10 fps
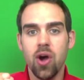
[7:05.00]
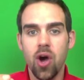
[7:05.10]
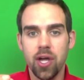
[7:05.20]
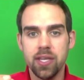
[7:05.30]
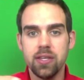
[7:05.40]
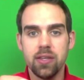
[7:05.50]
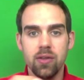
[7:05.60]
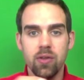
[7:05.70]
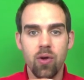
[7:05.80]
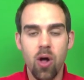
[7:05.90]
on
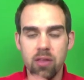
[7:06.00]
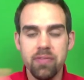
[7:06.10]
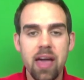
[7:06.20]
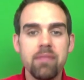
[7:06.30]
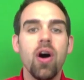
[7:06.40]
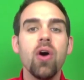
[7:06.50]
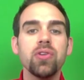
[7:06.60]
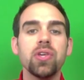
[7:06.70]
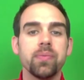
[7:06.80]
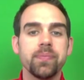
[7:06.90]
all of that
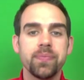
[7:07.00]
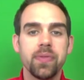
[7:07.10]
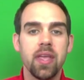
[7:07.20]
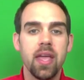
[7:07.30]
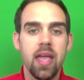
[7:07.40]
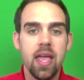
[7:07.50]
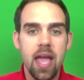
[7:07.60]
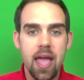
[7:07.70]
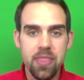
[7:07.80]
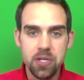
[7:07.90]
volume.
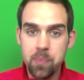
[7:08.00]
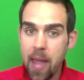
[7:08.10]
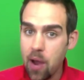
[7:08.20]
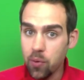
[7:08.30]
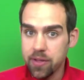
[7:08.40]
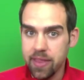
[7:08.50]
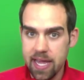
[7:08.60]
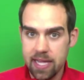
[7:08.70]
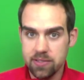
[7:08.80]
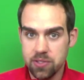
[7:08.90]
And there's power in
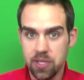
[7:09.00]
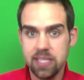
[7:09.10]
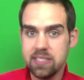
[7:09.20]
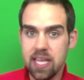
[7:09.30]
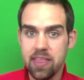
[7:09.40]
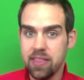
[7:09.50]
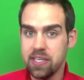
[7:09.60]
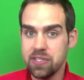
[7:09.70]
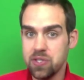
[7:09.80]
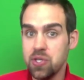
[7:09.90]
that. So let's say that
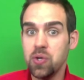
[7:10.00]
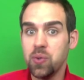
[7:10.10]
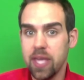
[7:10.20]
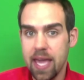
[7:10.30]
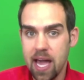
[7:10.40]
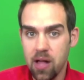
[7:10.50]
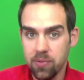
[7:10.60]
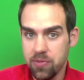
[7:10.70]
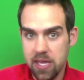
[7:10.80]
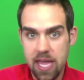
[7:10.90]
this new gal,
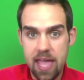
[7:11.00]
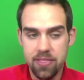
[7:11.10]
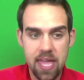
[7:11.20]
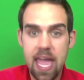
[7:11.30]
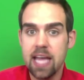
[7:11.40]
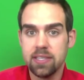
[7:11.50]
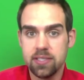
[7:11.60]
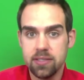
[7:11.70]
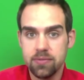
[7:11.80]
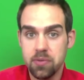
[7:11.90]
the
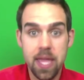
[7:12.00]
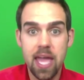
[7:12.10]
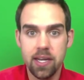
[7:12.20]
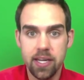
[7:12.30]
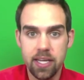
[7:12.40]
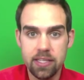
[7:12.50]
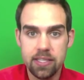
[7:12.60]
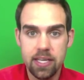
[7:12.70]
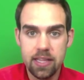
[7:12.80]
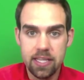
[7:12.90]
aunt from Canada,
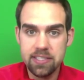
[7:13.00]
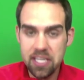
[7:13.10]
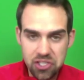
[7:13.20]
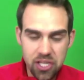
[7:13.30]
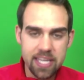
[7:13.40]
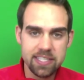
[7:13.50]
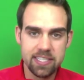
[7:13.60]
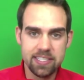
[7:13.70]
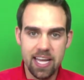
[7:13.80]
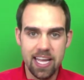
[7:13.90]
let's say she gets
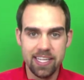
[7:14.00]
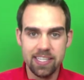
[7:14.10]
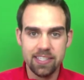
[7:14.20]
excited.